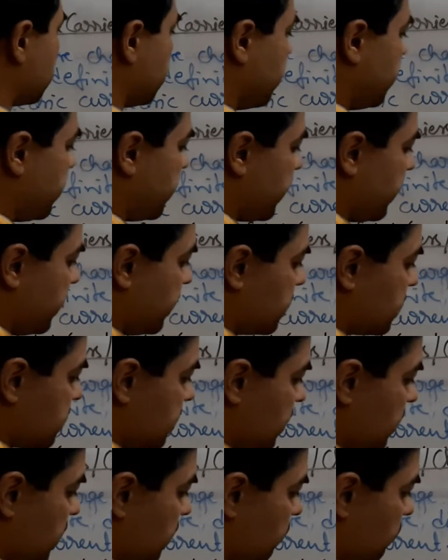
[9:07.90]
current carriers
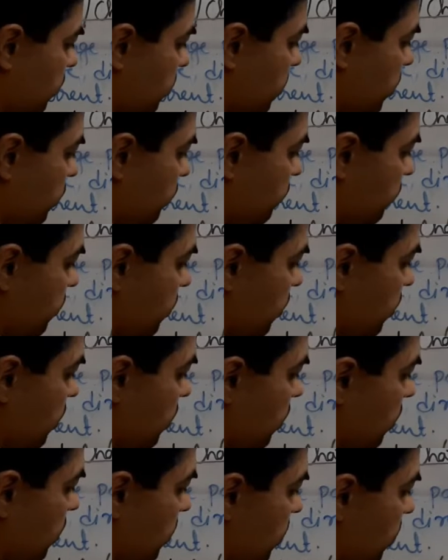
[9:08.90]
in the form of
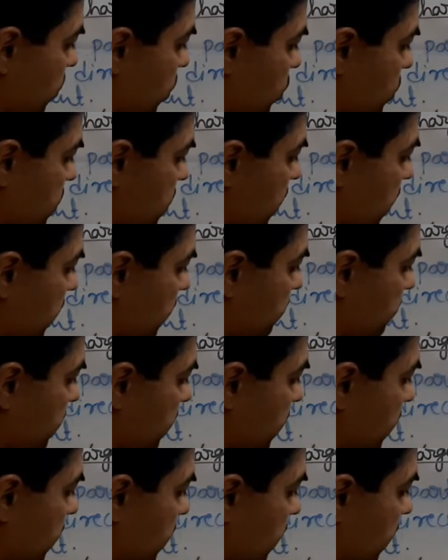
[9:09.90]

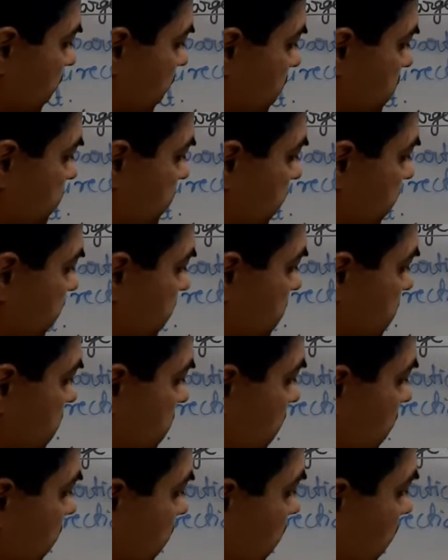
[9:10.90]
positive as well
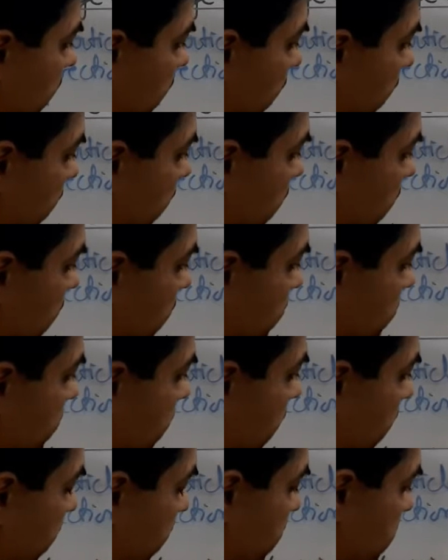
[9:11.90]
as
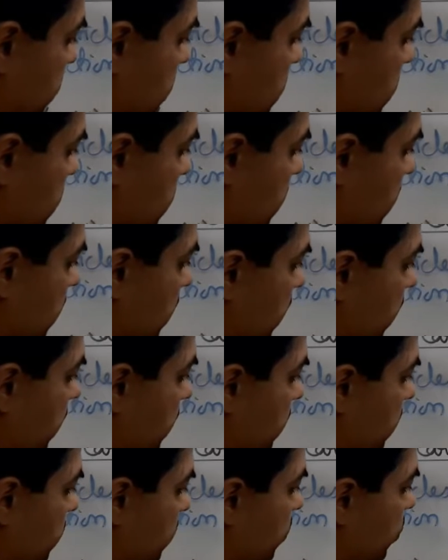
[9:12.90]
negative ions.
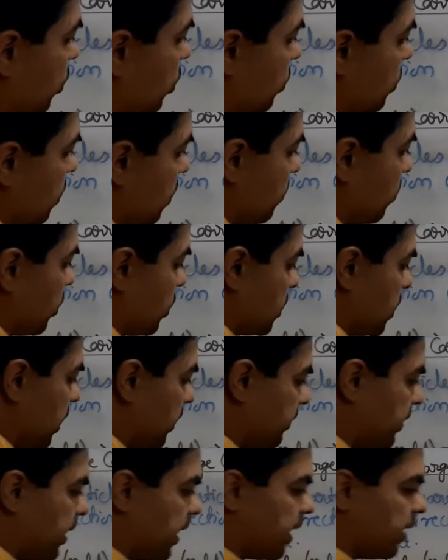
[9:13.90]
Here both
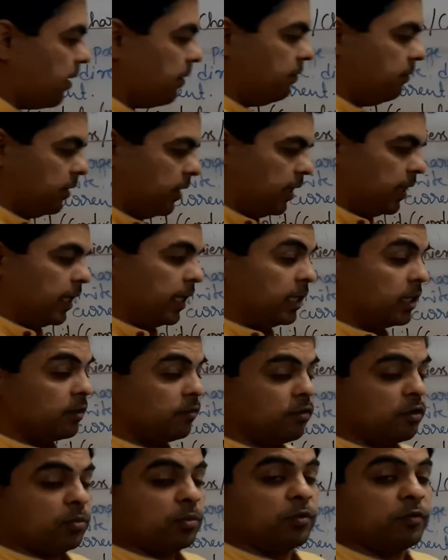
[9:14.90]
positive and negative in
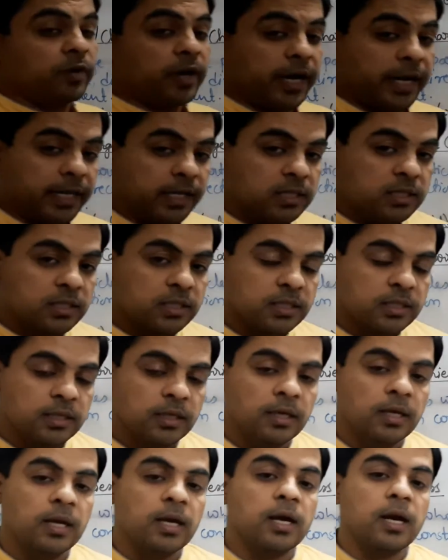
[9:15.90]
the form of
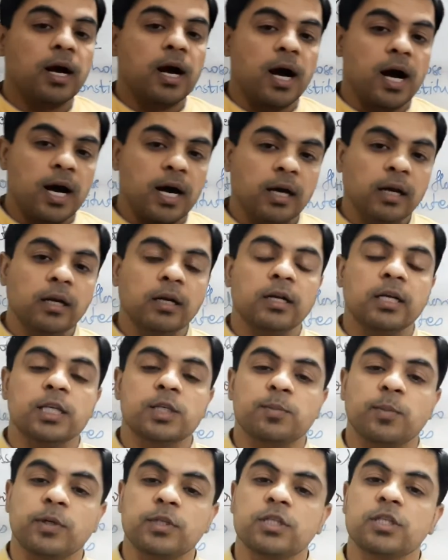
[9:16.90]
ions are
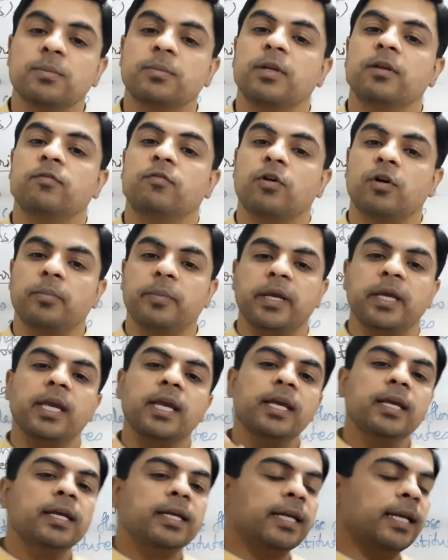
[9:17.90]
responsible for
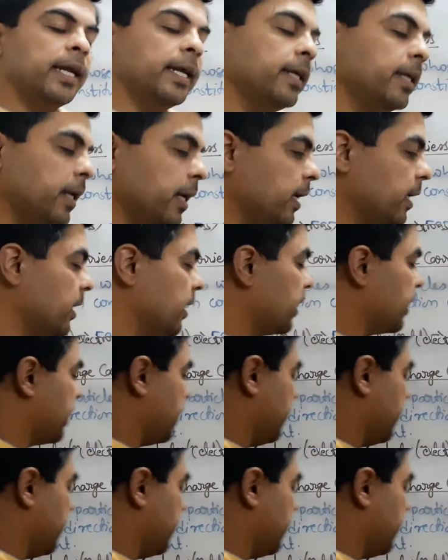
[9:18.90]
making electric